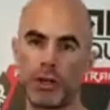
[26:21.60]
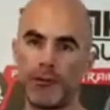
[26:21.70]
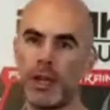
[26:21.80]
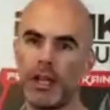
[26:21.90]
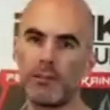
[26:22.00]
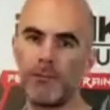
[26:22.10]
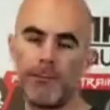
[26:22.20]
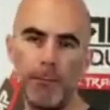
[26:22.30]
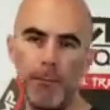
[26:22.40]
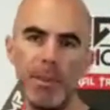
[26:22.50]
fucking
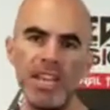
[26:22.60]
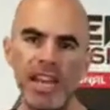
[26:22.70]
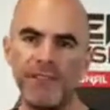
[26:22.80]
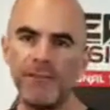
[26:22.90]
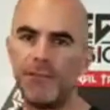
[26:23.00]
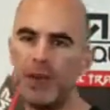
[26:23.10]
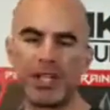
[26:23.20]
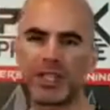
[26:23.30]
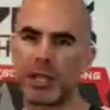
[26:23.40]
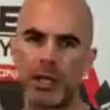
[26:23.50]
meat and
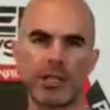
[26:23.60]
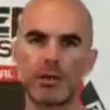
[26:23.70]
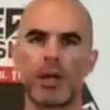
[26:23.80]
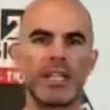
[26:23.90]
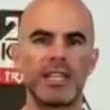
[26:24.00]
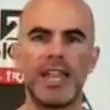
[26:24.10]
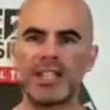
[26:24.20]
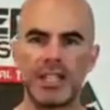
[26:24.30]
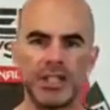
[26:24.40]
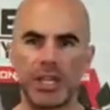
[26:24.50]
fish that has all kinds of
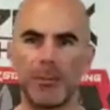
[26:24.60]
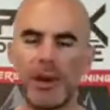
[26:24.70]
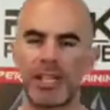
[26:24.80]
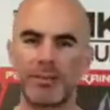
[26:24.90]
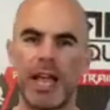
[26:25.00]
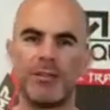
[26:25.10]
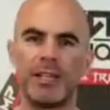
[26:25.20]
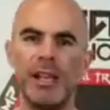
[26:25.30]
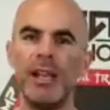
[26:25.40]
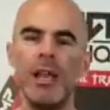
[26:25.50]
nasty shit could possibly have in
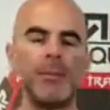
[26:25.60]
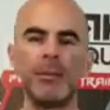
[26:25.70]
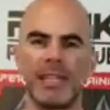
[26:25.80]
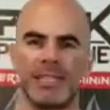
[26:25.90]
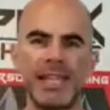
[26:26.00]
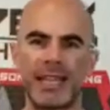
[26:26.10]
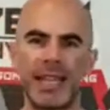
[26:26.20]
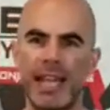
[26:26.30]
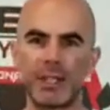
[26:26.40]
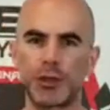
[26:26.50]
it. People get sick.
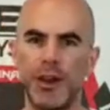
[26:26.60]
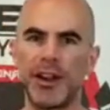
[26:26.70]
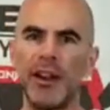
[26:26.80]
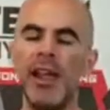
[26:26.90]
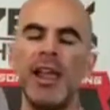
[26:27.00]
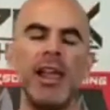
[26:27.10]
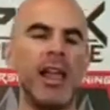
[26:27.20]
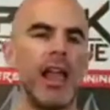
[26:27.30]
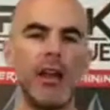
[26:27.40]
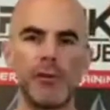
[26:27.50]
Like, I swear,
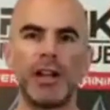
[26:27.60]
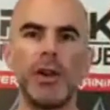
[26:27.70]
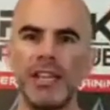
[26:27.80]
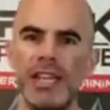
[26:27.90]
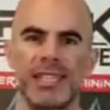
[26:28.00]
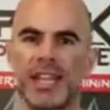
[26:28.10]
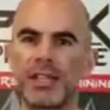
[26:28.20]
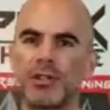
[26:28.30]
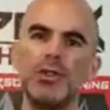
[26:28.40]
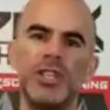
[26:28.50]
everyone I know that eats like
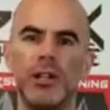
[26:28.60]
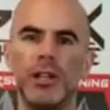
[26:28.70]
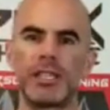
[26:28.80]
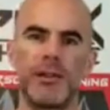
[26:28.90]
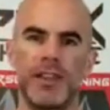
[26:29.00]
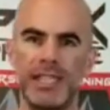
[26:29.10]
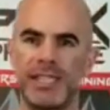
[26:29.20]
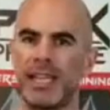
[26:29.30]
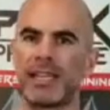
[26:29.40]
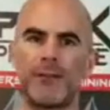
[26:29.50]
sushi and all that stuff gets
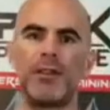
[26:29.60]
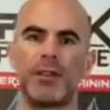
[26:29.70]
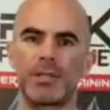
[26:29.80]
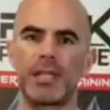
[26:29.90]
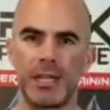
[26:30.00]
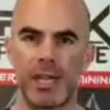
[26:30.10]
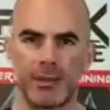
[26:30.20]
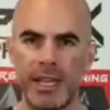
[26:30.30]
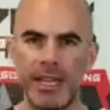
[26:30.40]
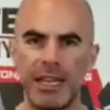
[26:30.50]
sick like fifty percent of the time
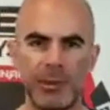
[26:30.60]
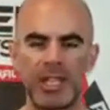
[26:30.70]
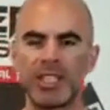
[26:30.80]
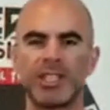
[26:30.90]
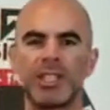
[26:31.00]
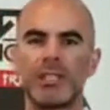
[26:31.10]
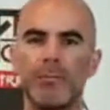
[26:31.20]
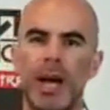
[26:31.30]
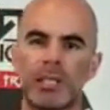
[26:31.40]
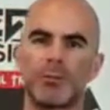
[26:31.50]
they eat it. Because this shit is
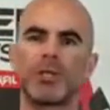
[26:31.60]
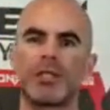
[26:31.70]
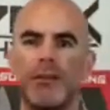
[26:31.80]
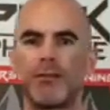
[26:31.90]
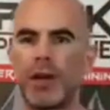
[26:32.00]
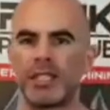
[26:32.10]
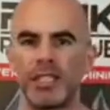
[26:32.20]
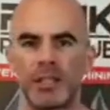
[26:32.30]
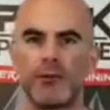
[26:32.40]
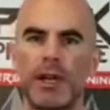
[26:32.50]
impossible to stay fresh. It's
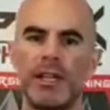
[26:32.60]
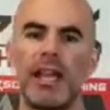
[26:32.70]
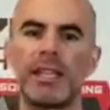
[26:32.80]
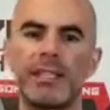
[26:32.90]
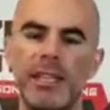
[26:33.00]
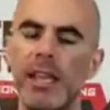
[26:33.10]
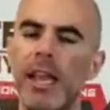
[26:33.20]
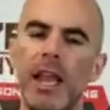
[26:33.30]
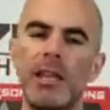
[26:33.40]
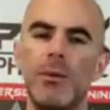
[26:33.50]
just fucking nasty.
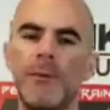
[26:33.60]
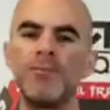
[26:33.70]
Anyway,